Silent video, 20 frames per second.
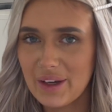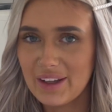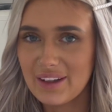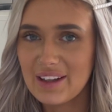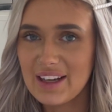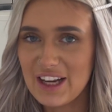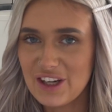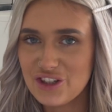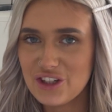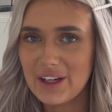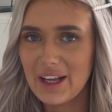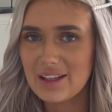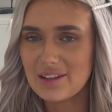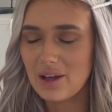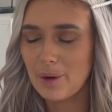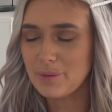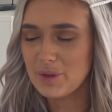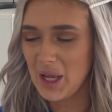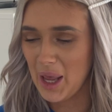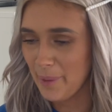literally gets
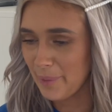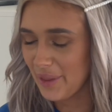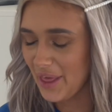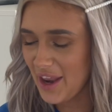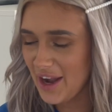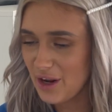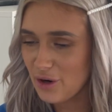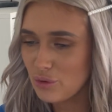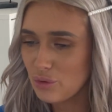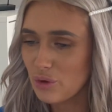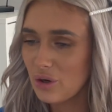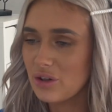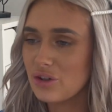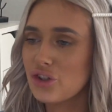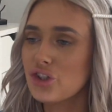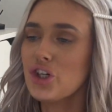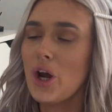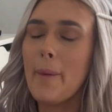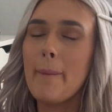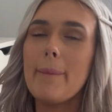up to him, and then he'll
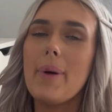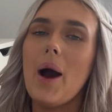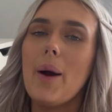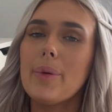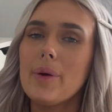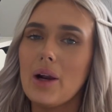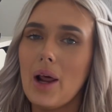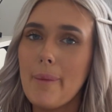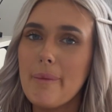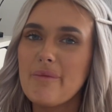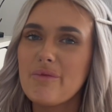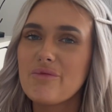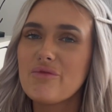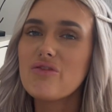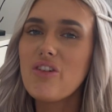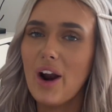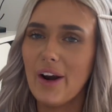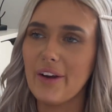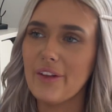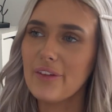jump up and like
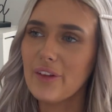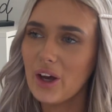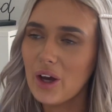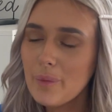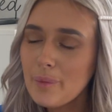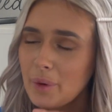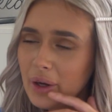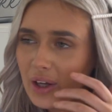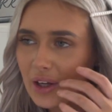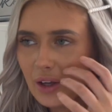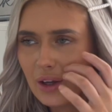run at them.